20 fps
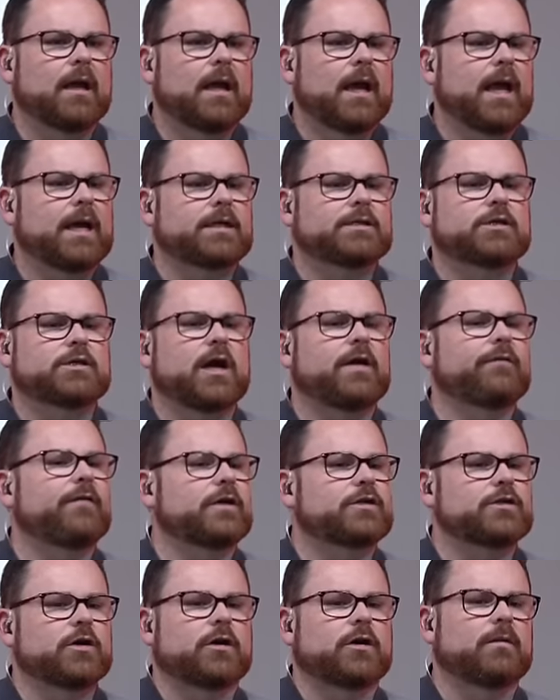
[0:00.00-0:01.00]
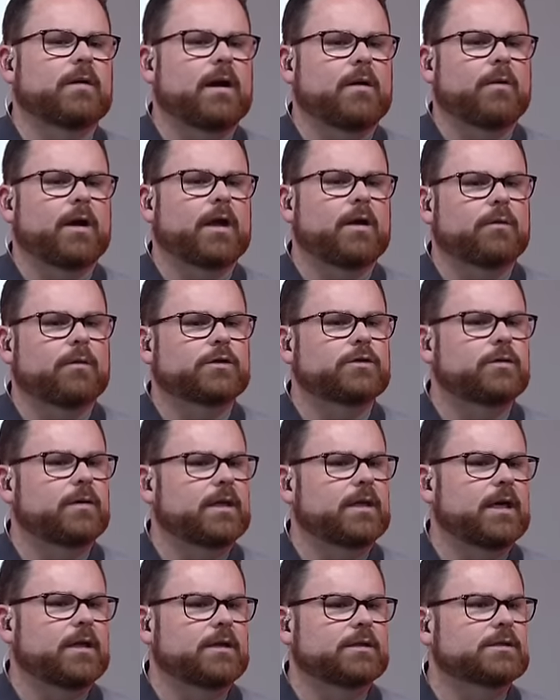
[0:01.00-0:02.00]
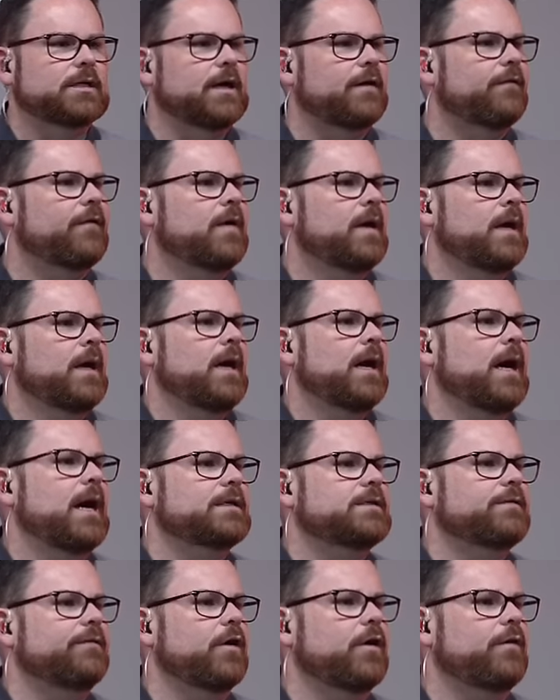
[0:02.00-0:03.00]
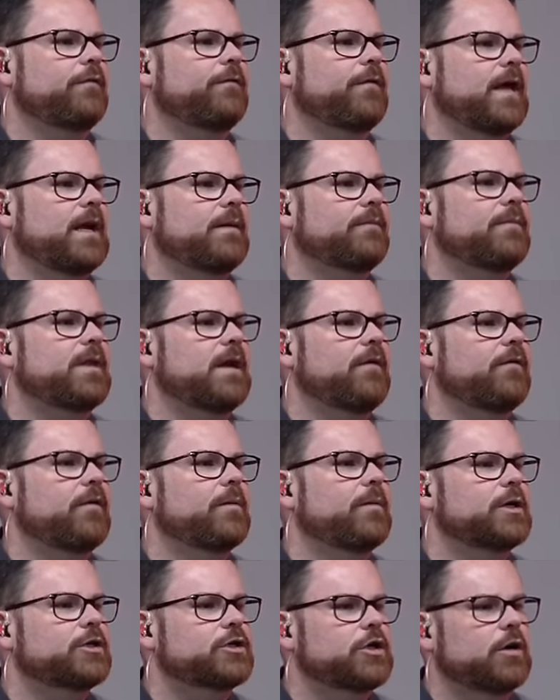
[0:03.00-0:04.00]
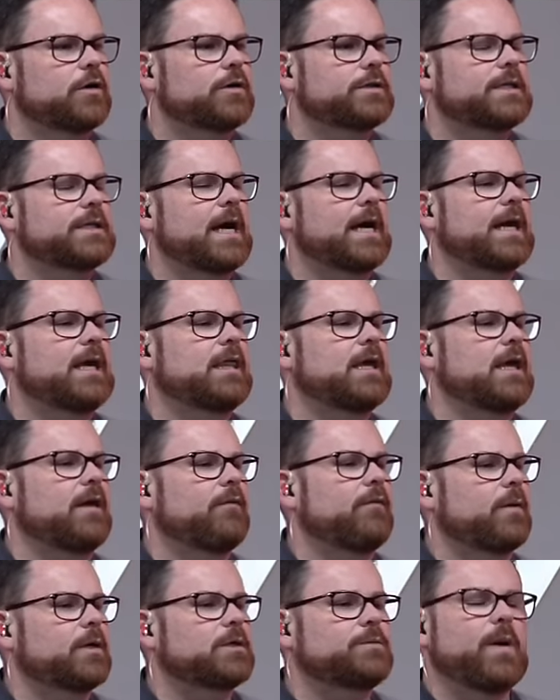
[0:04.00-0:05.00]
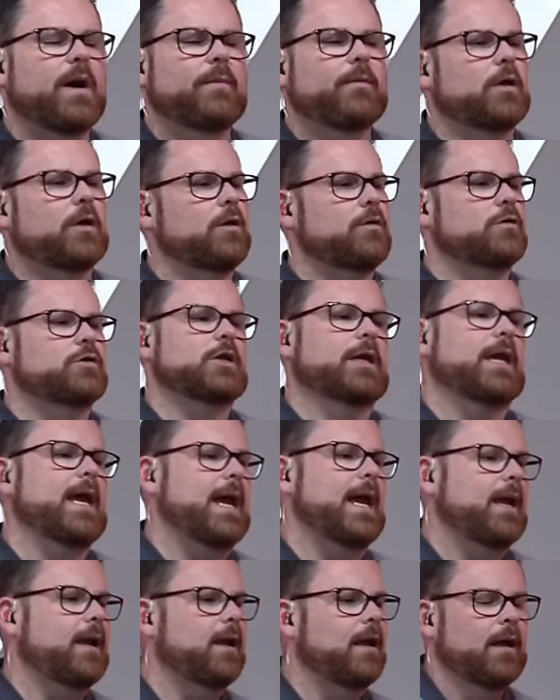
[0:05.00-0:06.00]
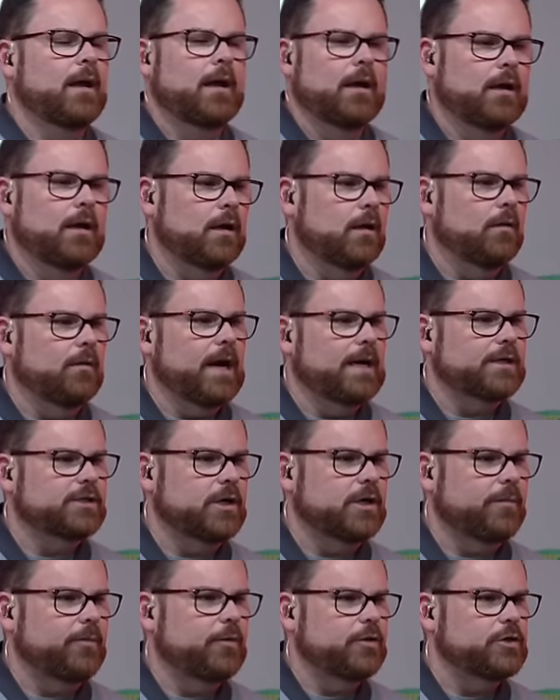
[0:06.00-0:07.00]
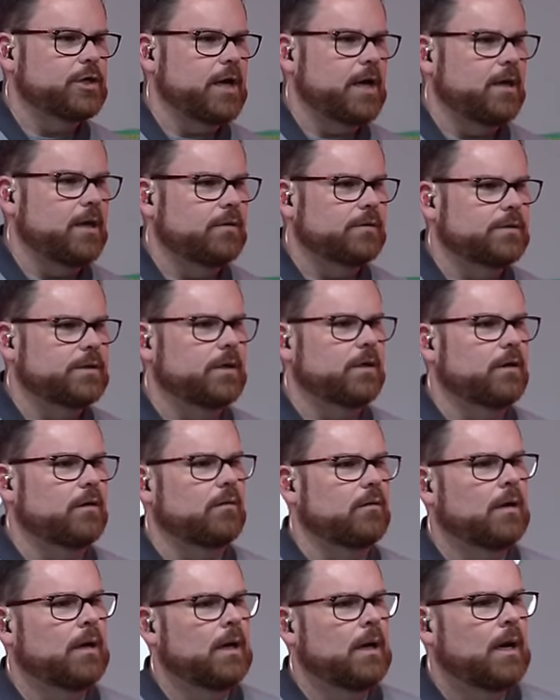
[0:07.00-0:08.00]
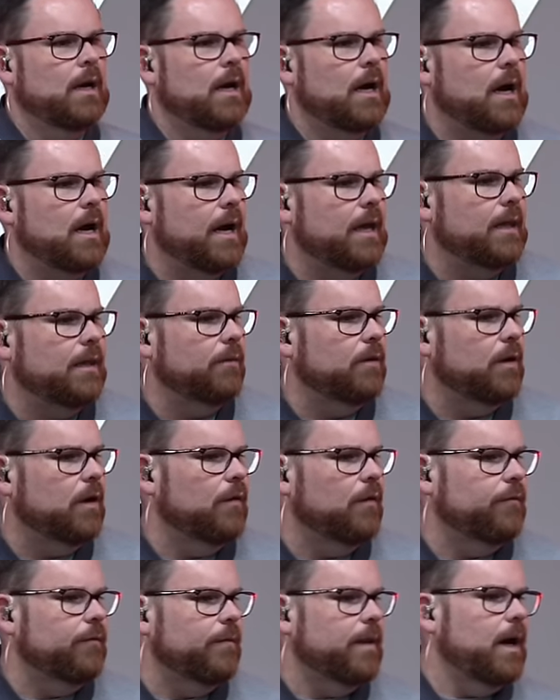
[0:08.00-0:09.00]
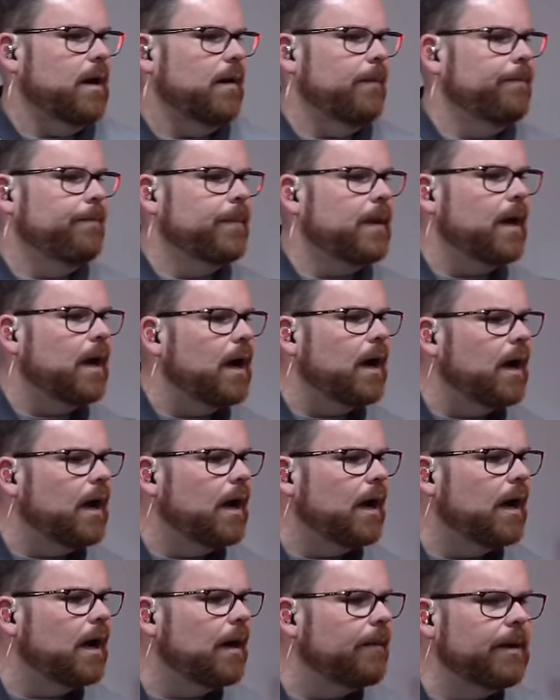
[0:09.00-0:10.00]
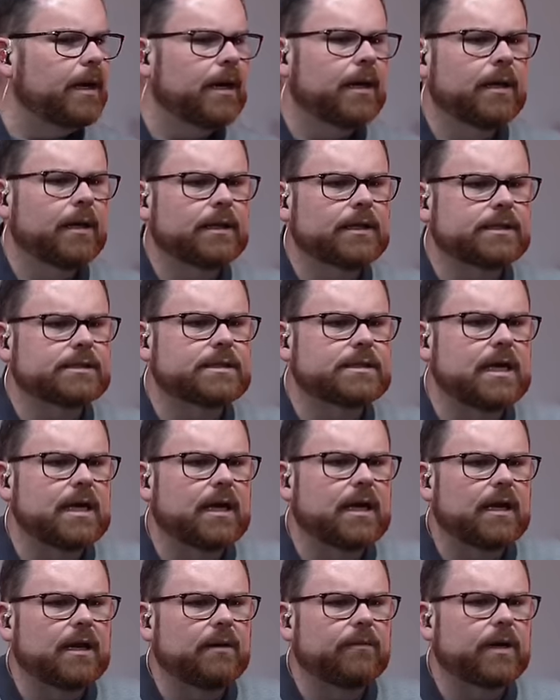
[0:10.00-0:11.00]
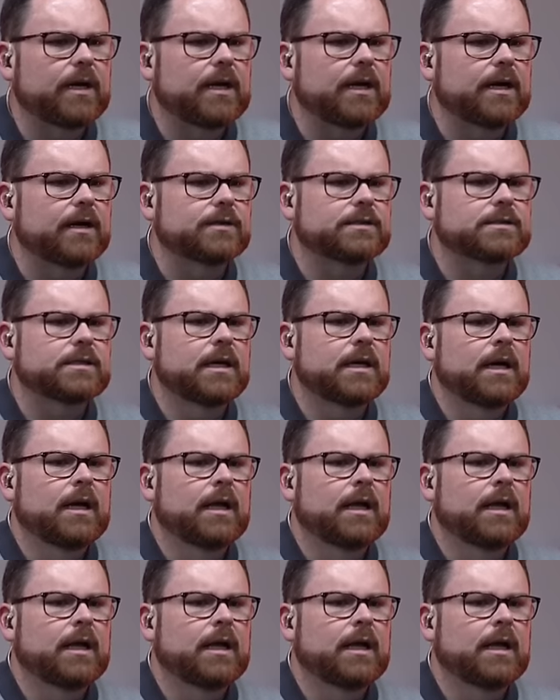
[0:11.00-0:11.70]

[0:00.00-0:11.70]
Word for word: And sorry if I turned around while you were doing the other stuff. Uh, Devoted Phantom, thank you very much. Kurosaki, thank you very much. Baba Ganoush, again, you're a rock star. Appreciate you too uh, and then we'll go from there. Um, let's see, anybody else?